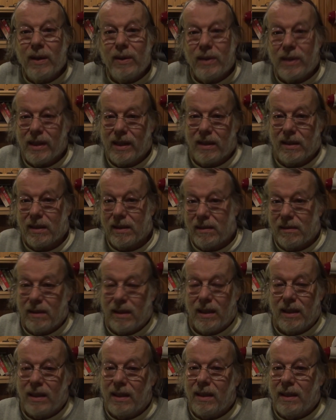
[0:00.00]
there.
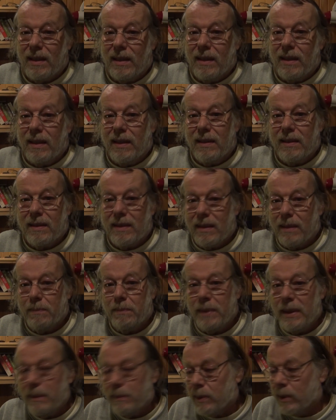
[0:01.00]
The
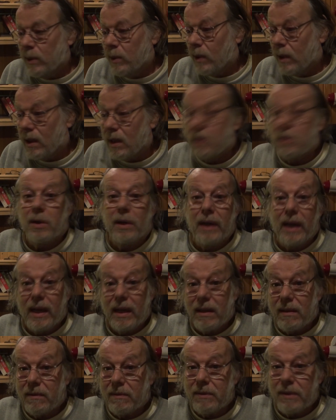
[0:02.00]
people who are
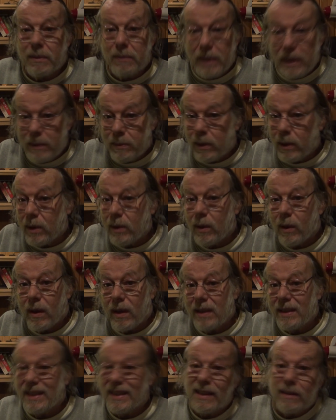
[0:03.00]
creative, the people who
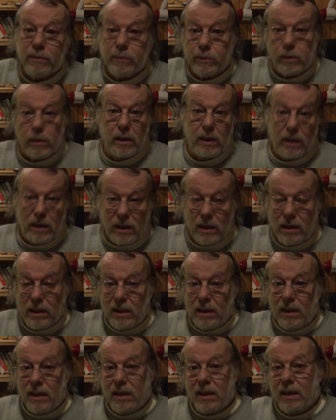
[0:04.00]
are different,
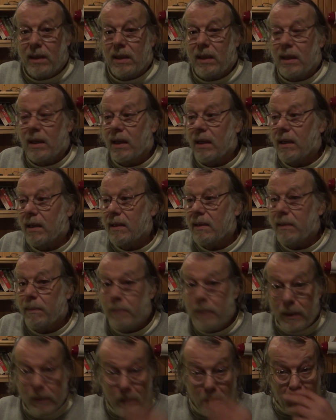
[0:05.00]
the
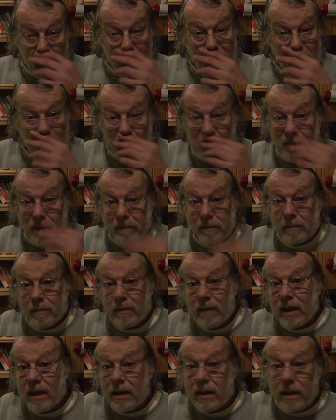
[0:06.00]
people who
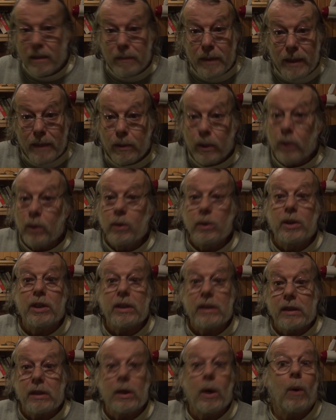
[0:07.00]

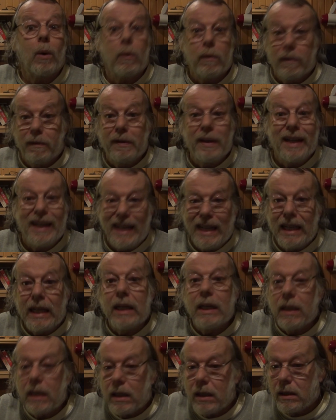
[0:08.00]
just don't fit
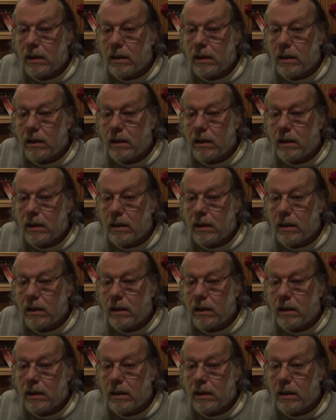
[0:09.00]
in.